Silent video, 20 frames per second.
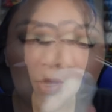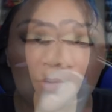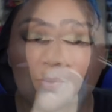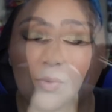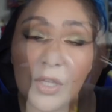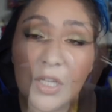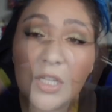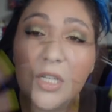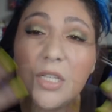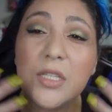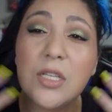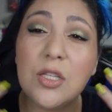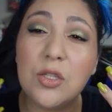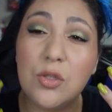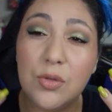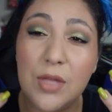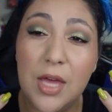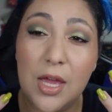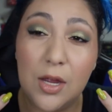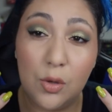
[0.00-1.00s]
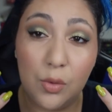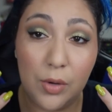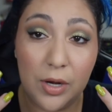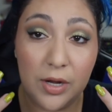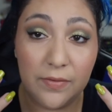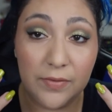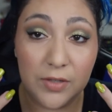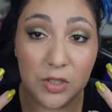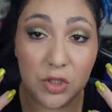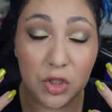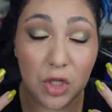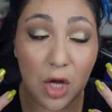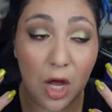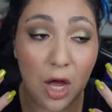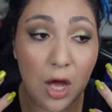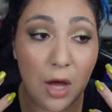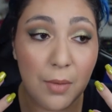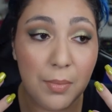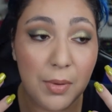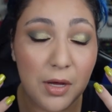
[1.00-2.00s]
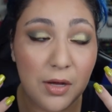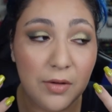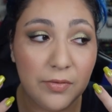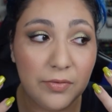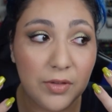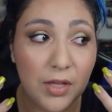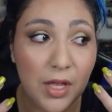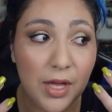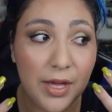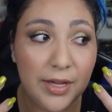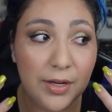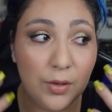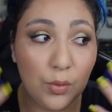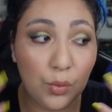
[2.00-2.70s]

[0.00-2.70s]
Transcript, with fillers: It really doesn't do that great of a job of like